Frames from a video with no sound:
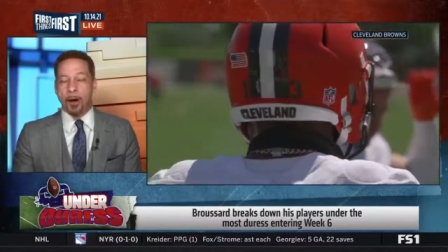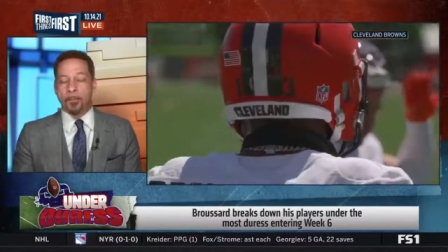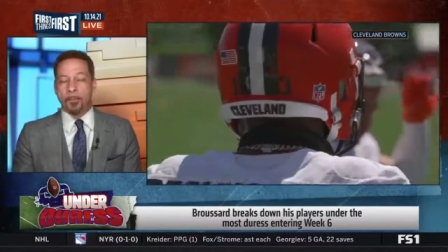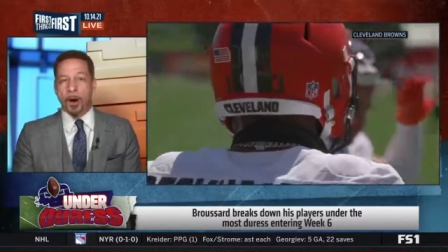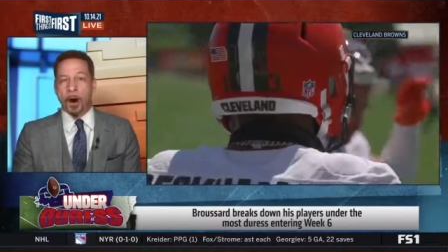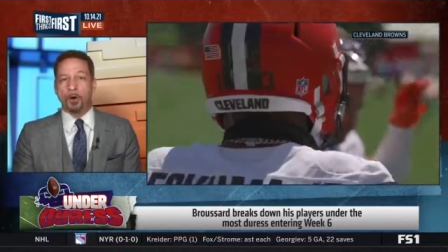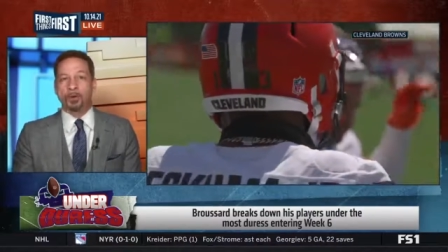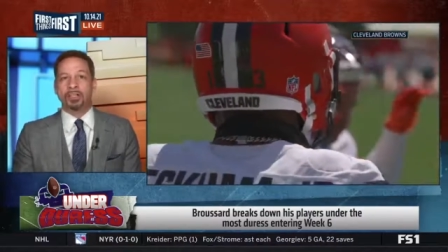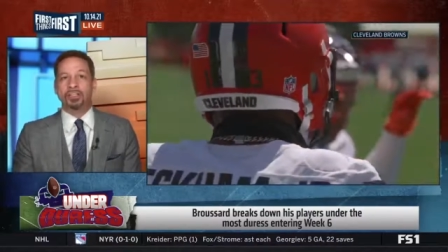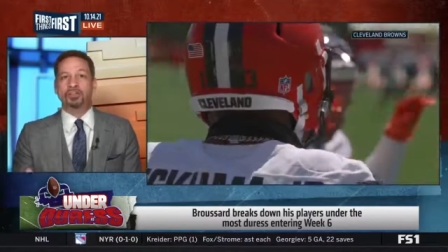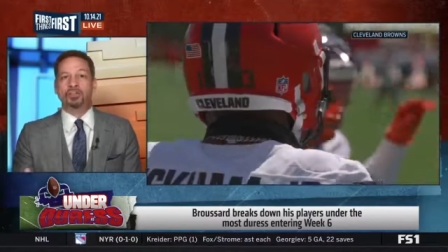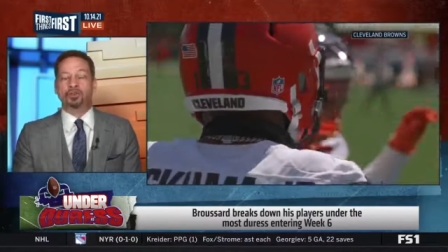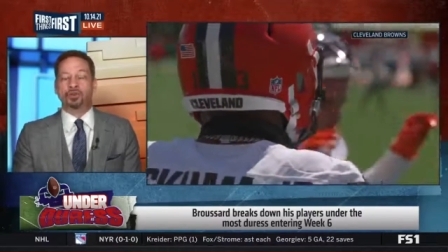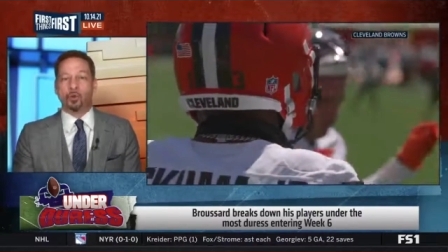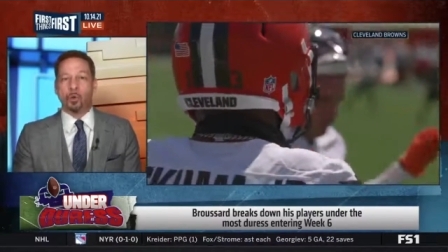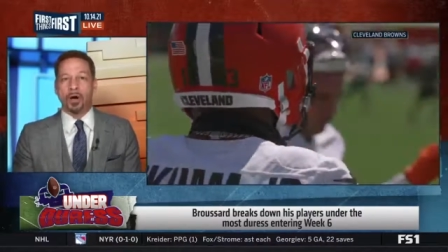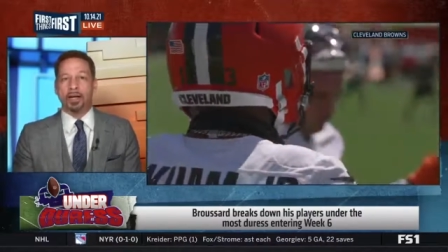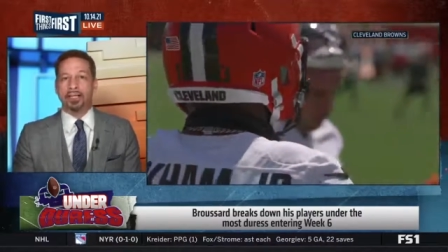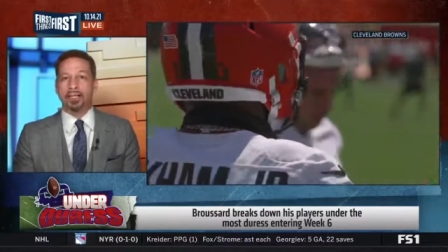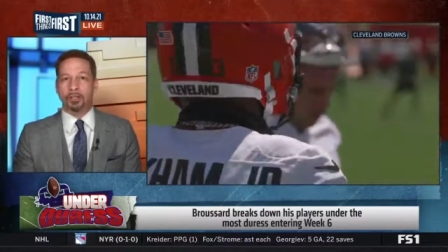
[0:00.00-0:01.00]

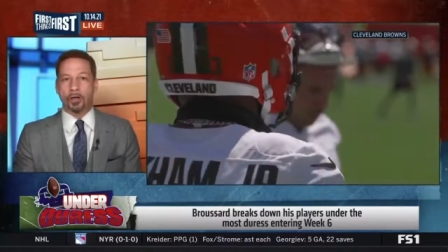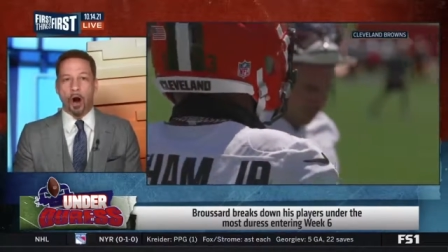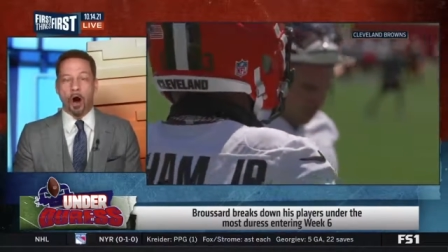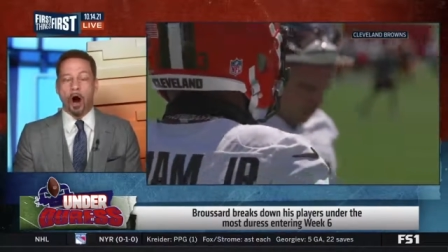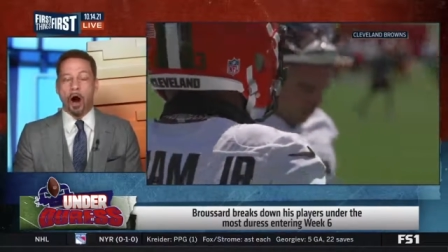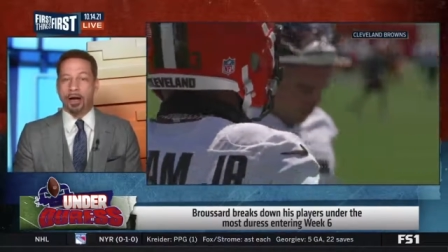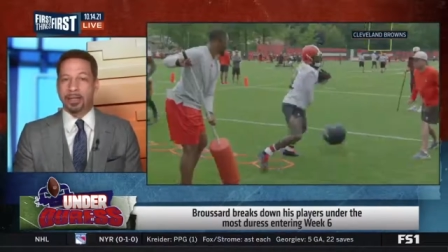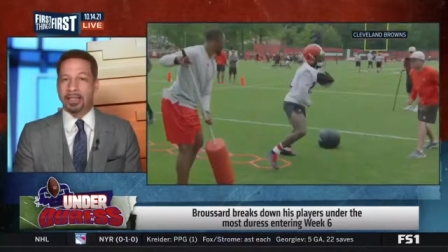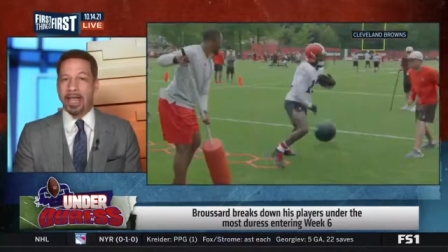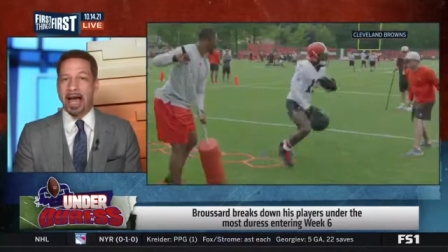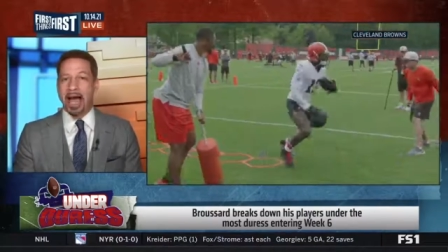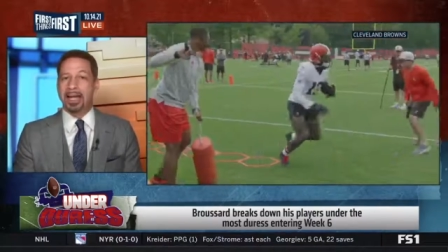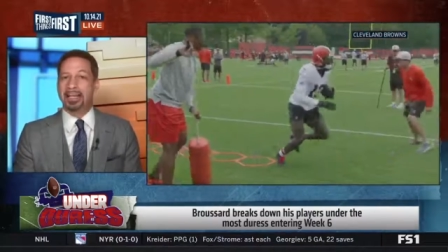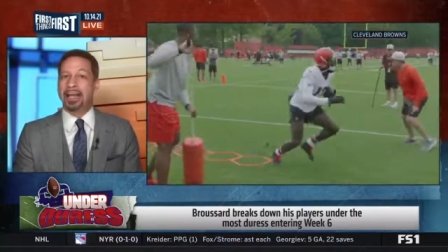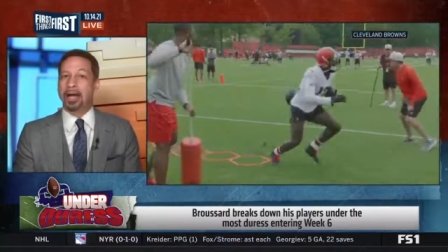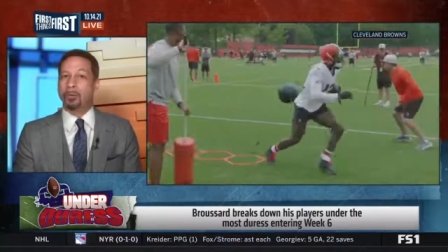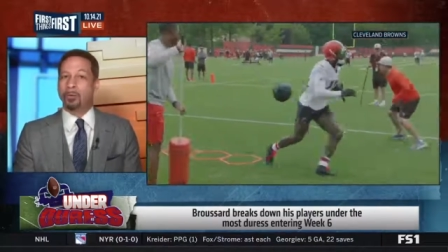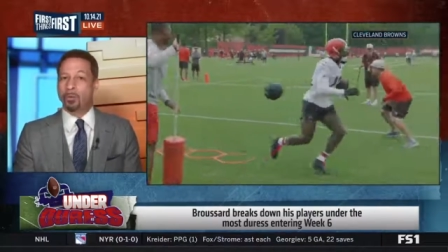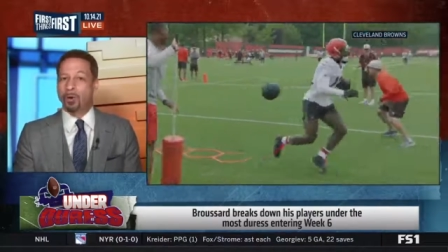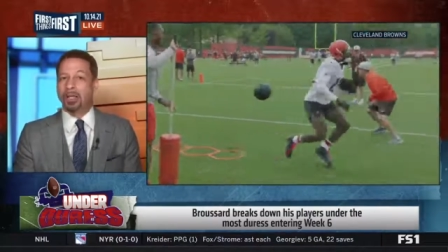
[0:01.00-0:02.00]
opponent's 20 yard
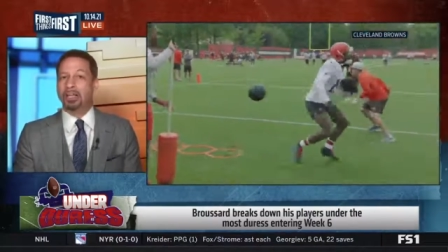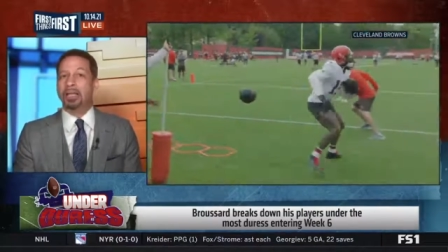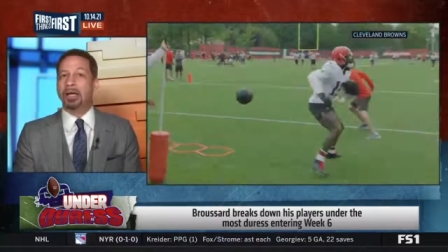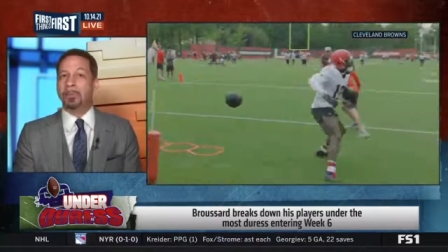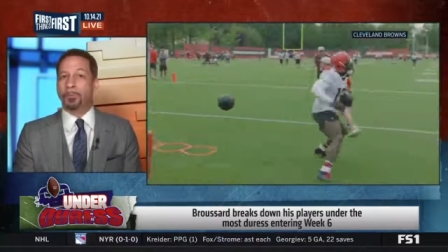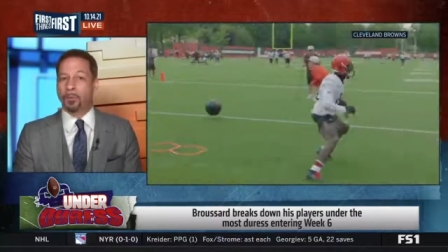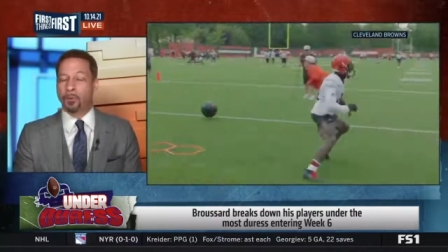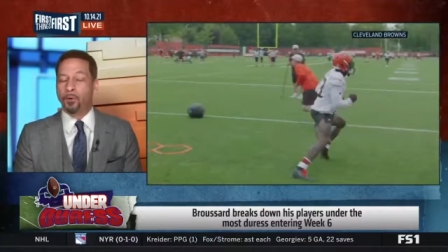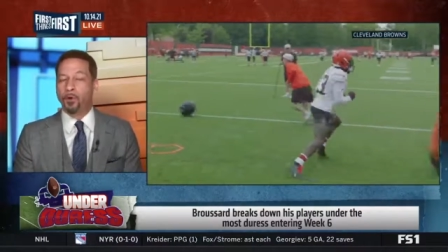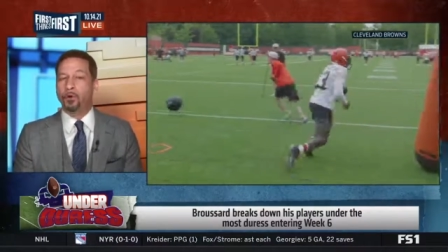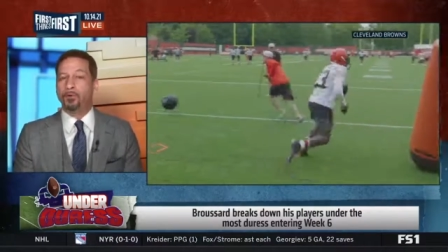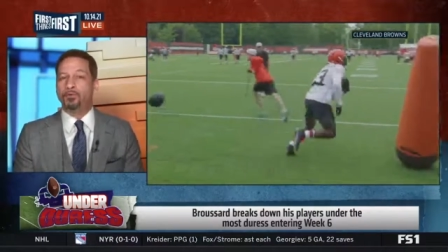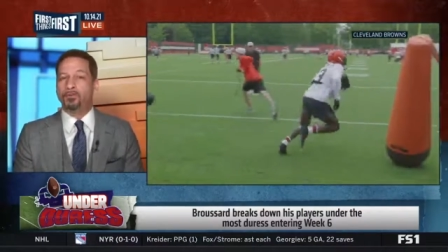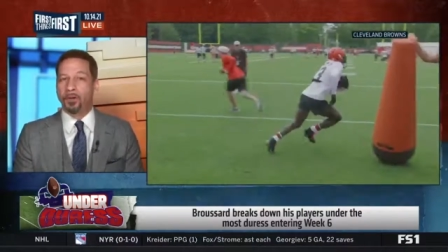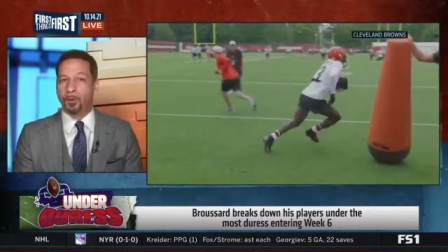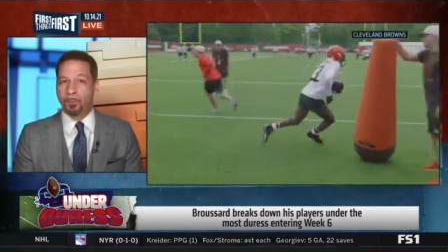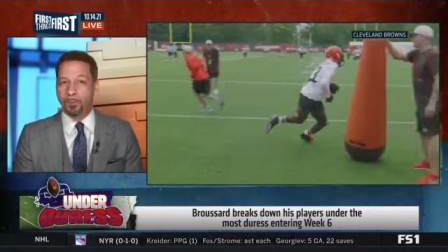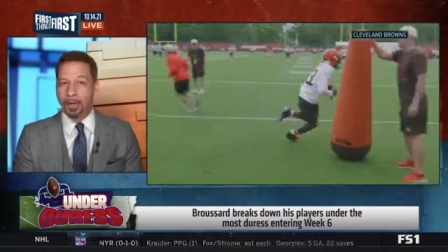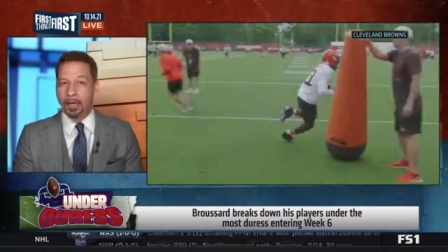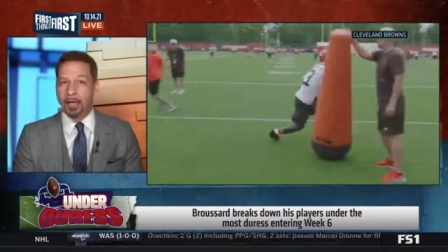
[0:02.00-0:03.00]
line that really
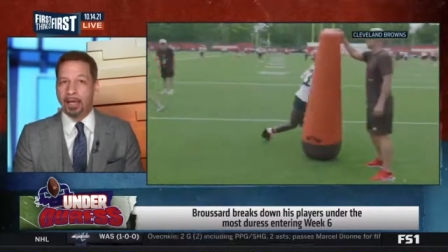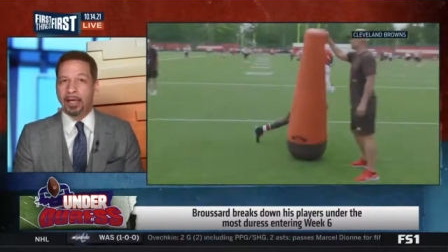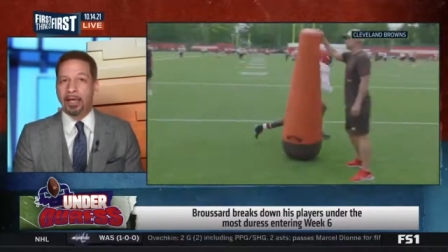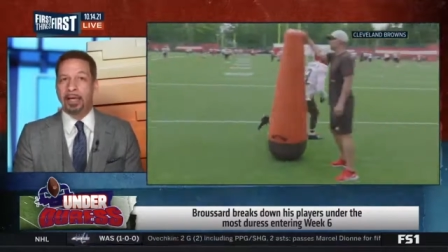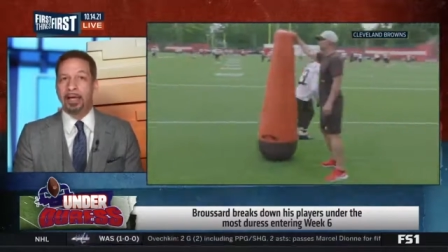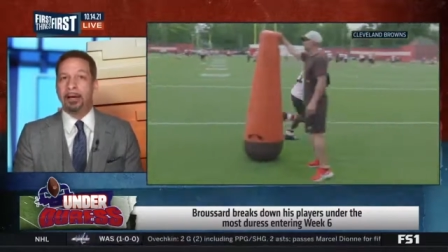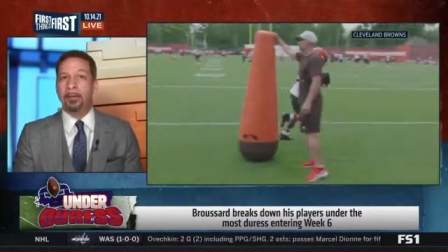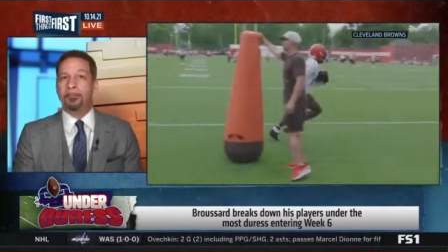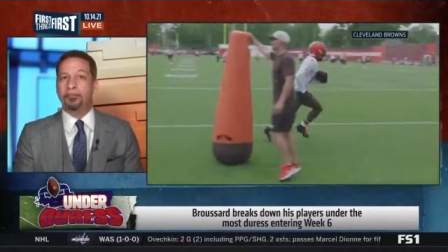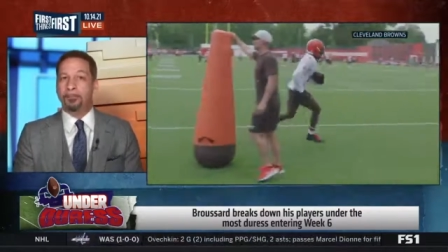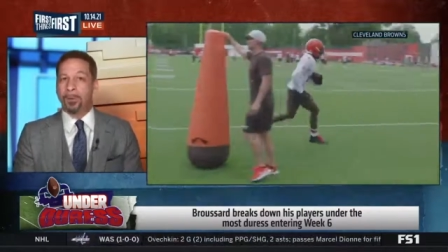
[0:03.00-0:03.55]
proved to be yep.